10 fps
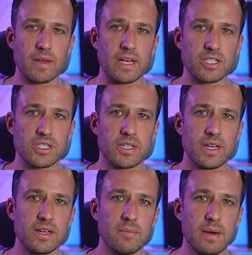and just
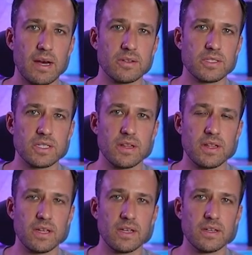think about
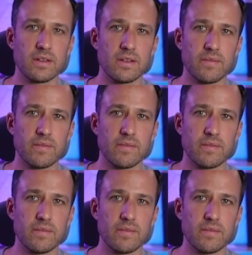the